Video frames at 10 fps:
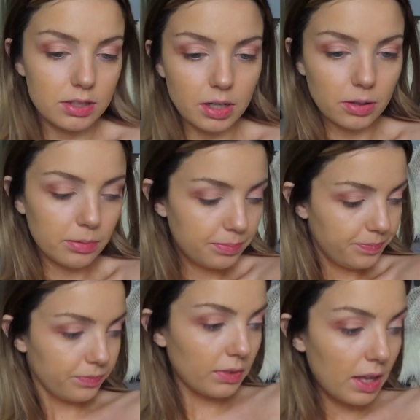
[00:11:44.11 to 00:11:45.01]
So
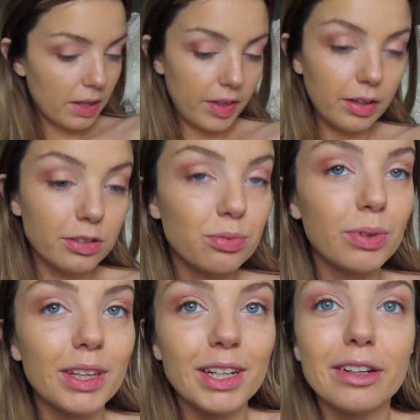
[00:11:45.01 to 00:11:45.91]
it looks
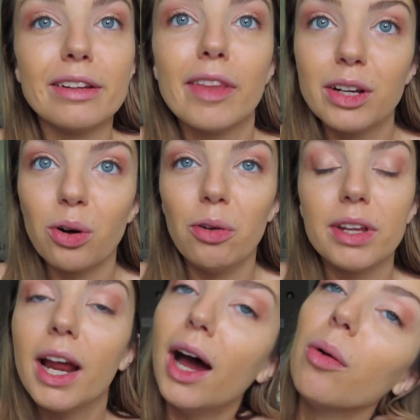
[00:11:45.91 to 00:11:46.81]
really good in like
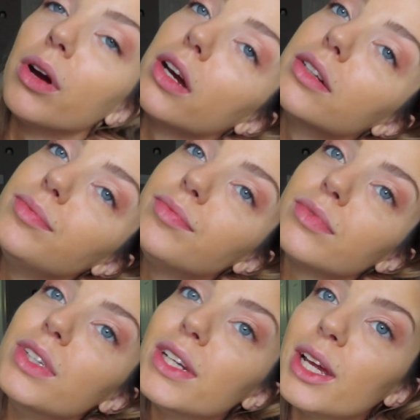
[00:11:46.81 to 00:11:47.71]
golden hour
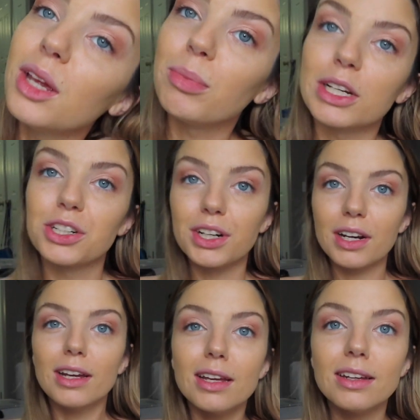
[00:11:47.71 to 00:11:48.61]
when you're taking a
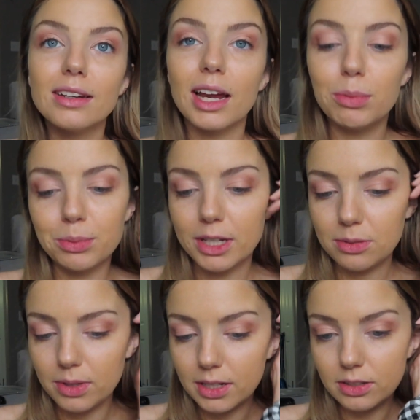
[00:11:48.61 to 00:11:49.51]
picture, and I'm
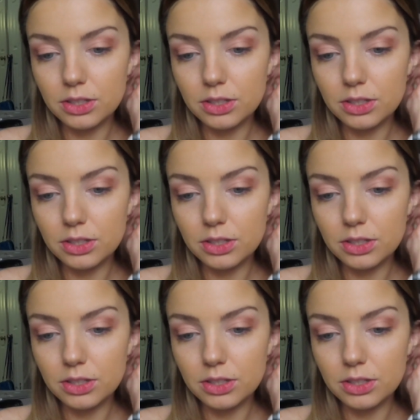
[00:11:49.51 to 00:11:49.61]
obsessed with it.